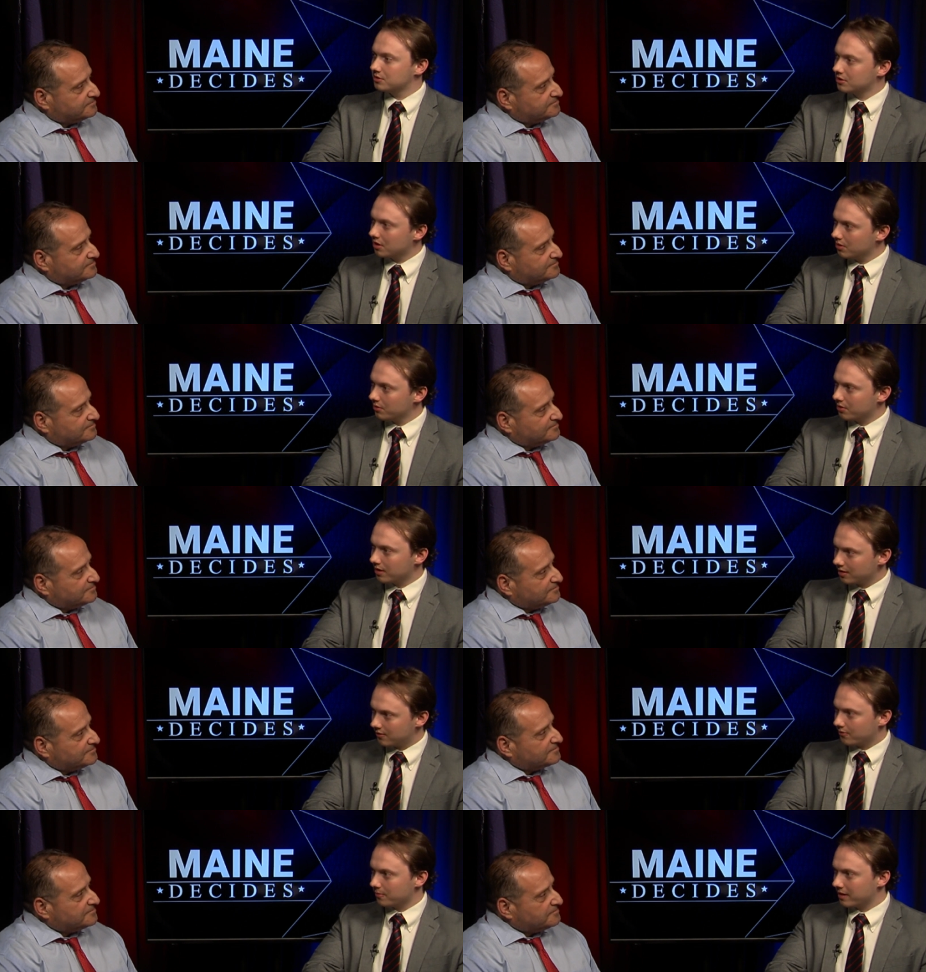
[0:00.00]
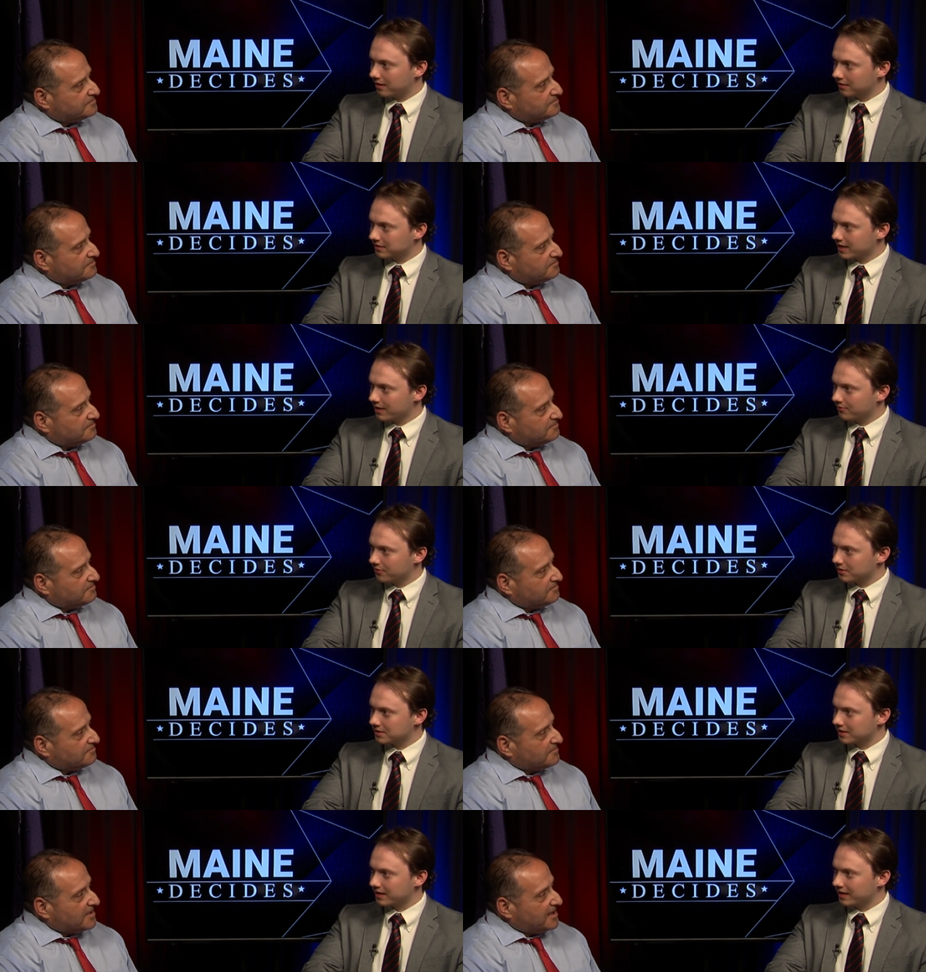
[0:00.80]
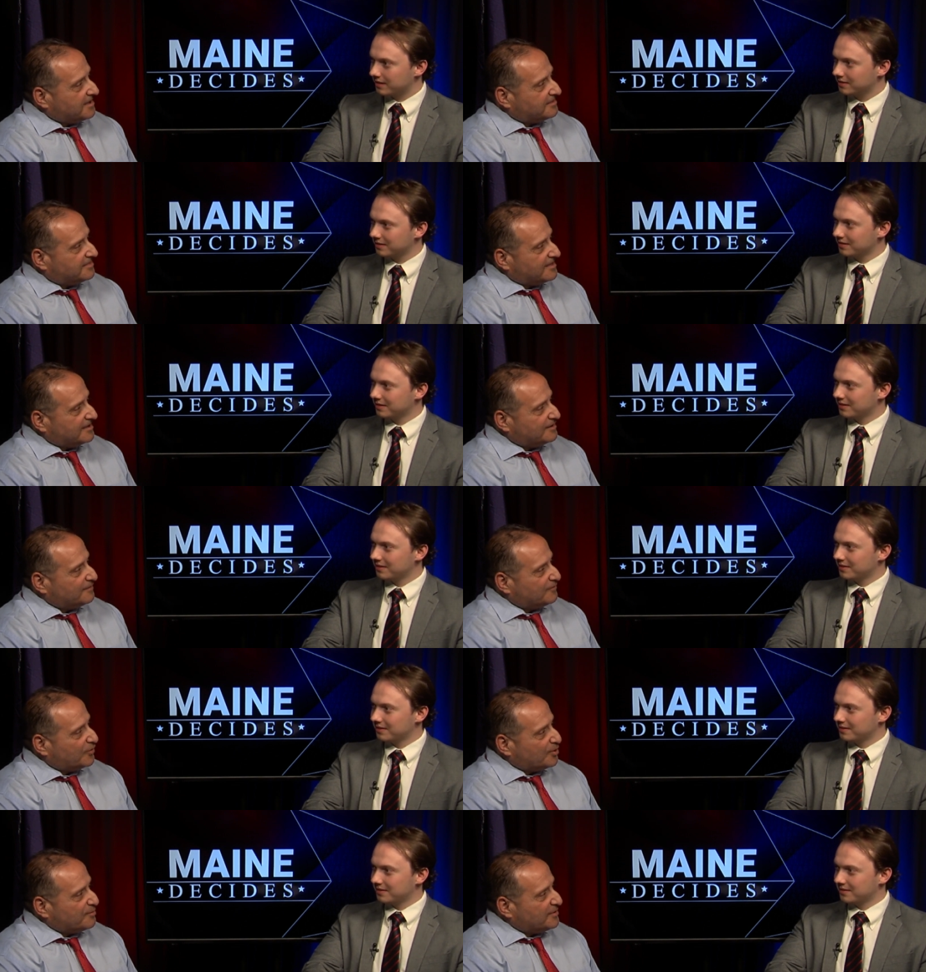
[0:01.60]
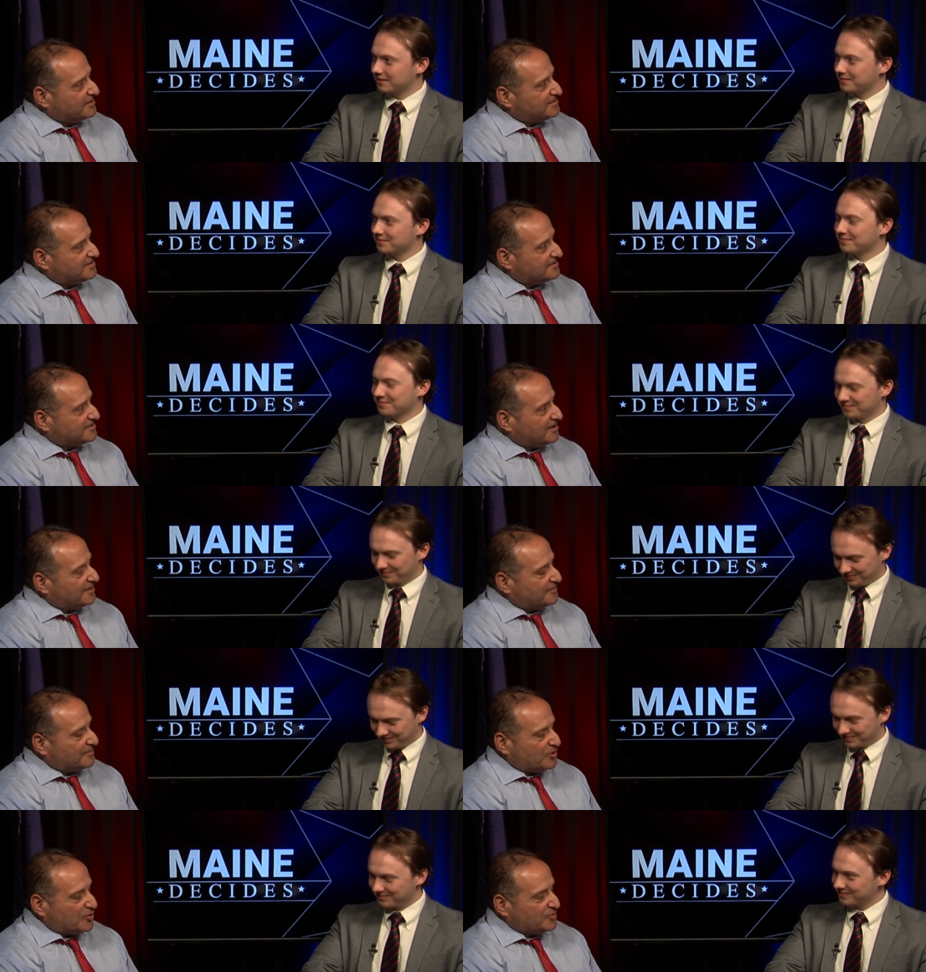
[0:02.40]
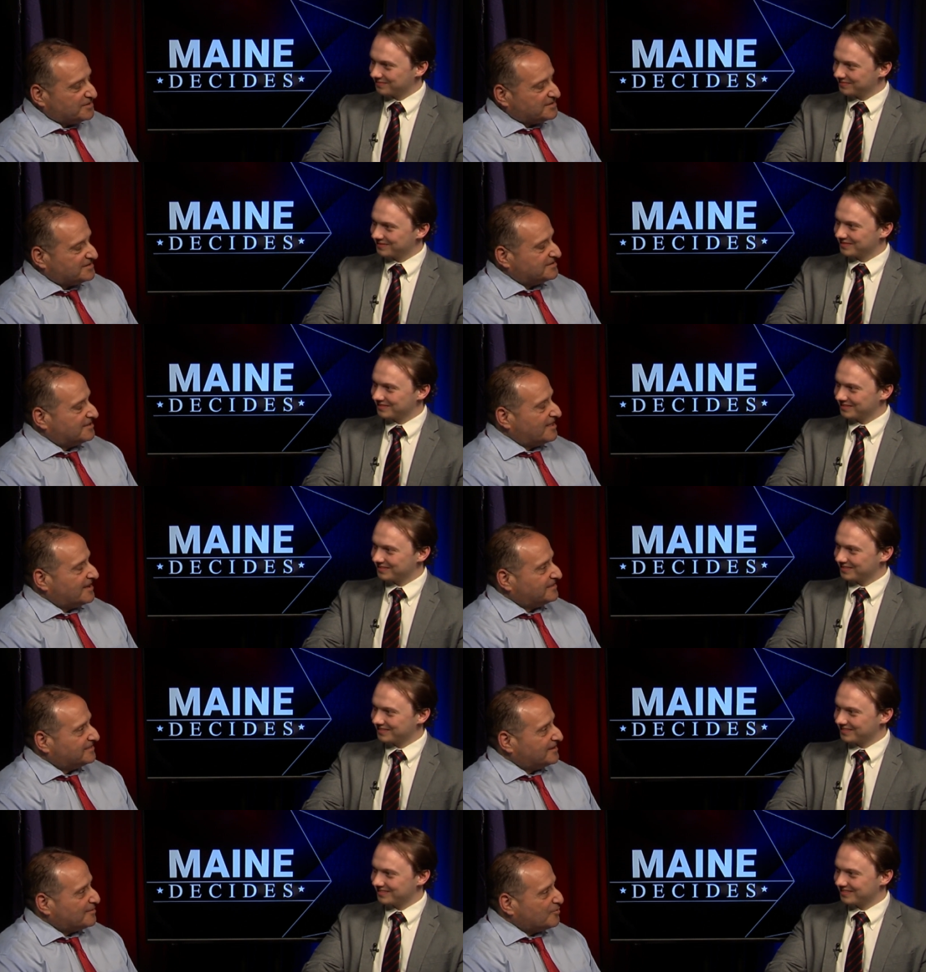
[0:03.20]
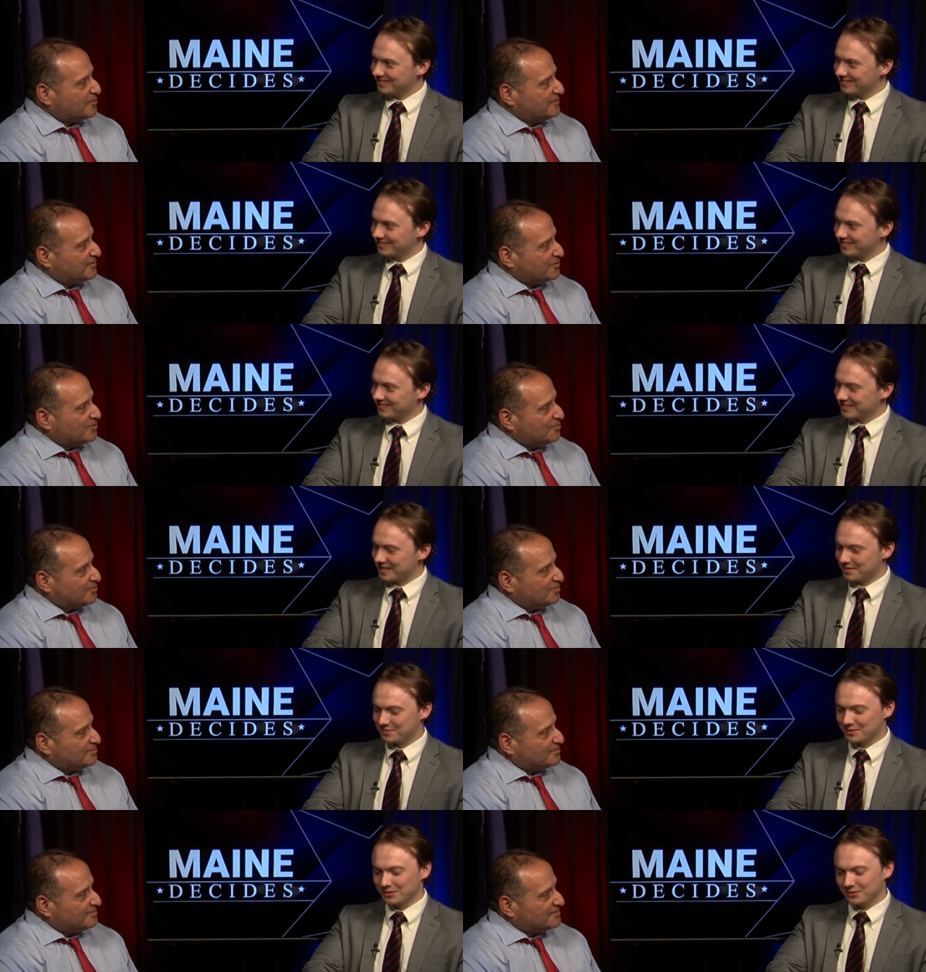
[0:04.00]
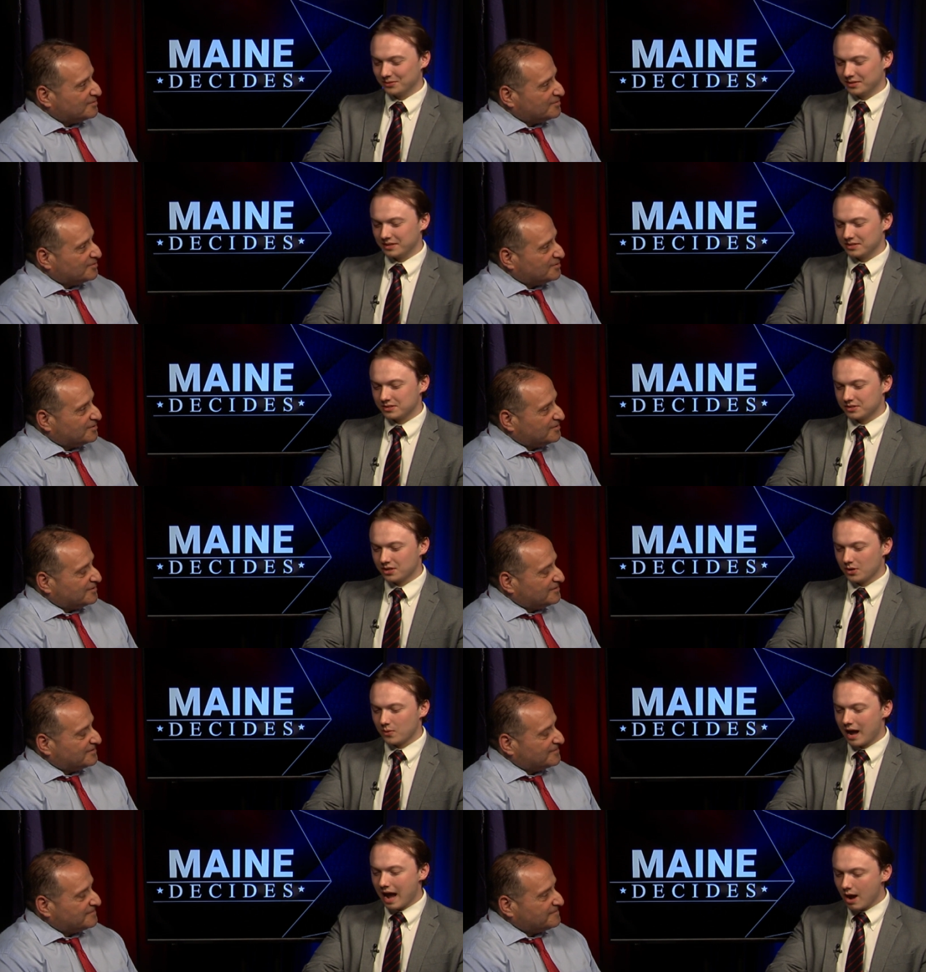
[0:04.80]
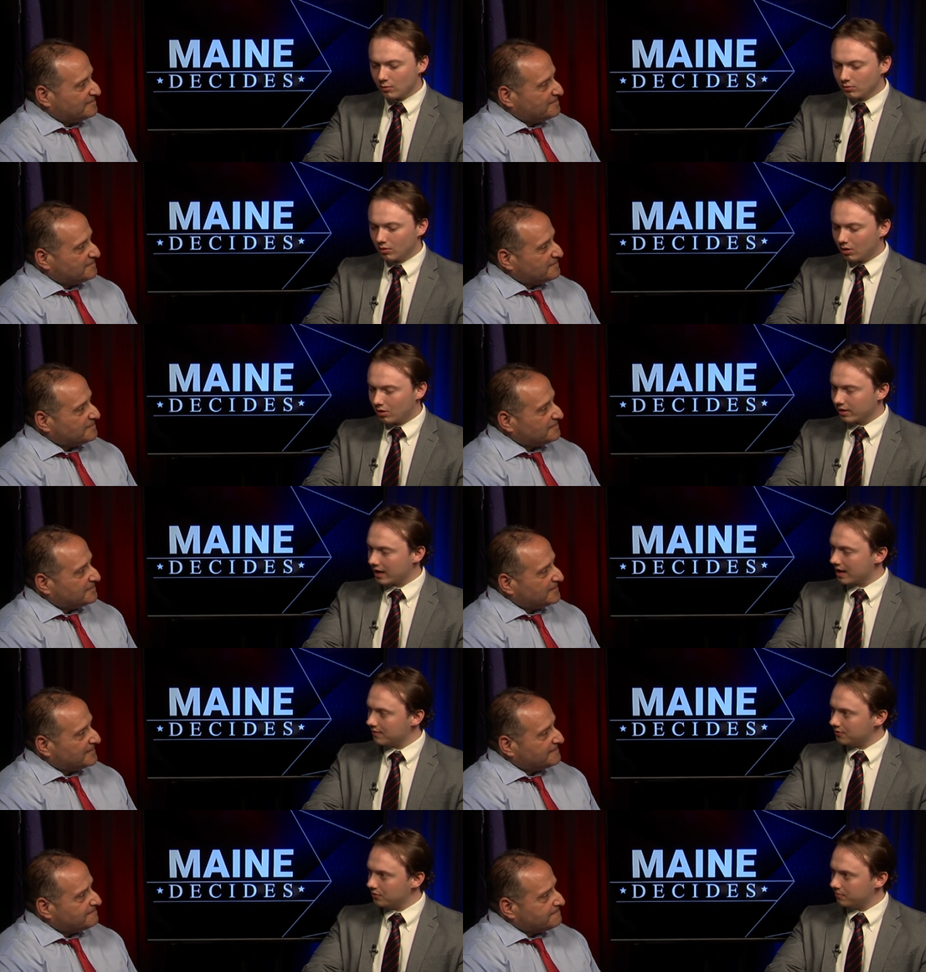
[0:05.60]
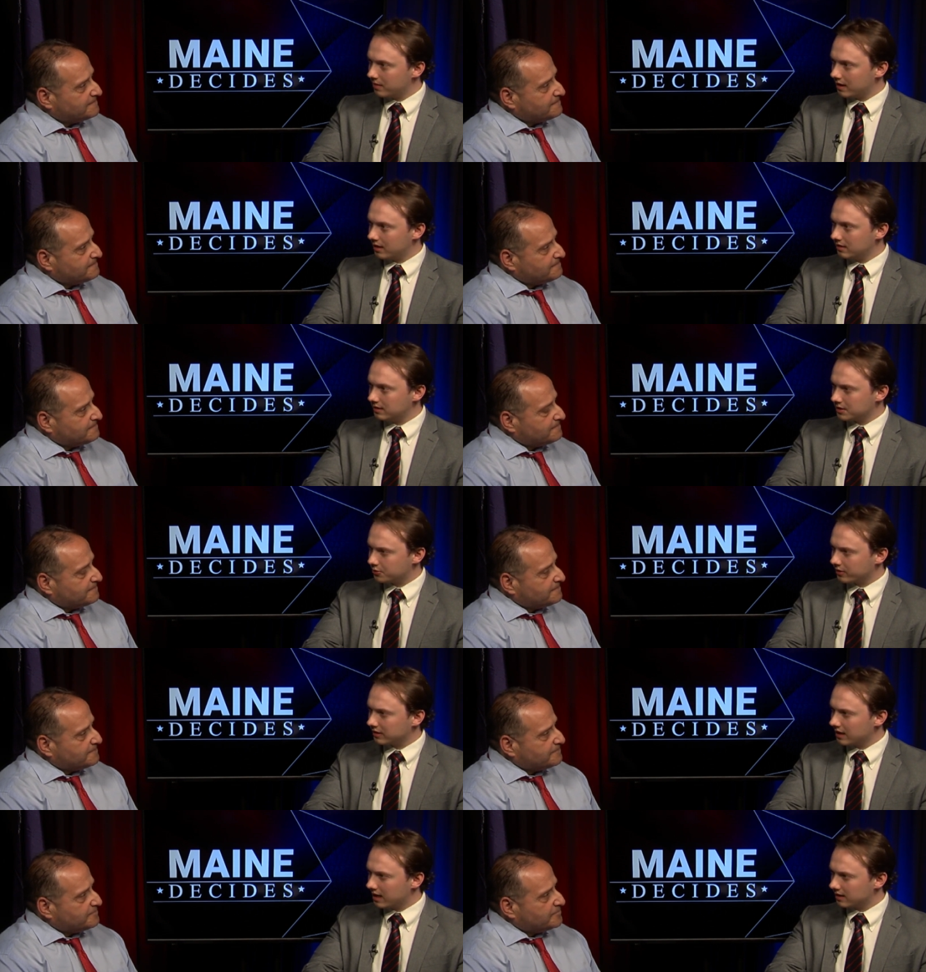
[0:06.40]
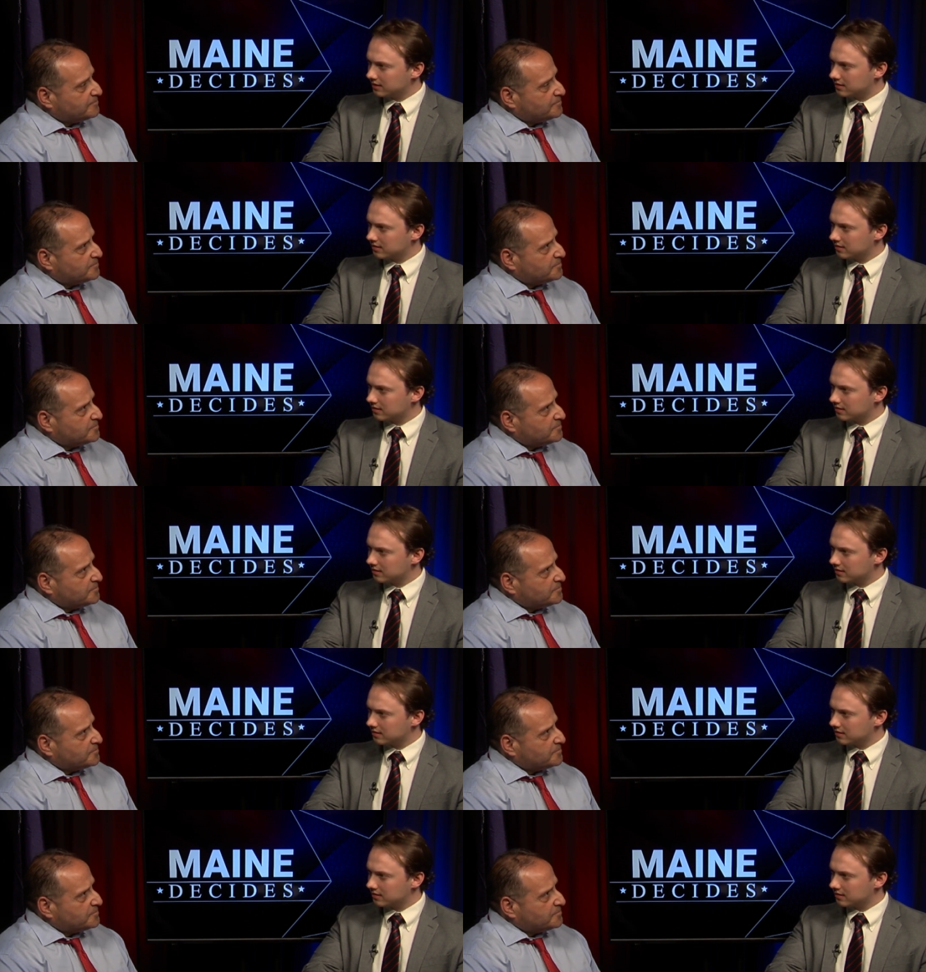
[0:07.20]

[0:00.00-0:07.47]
Speaker 1: Joe, thank you for making the time for us tonight. Hey,
Speaker 2: thank you very much. I'm always glad to come over. Absolutely.
Speaker 1: So, how long have you been District 9's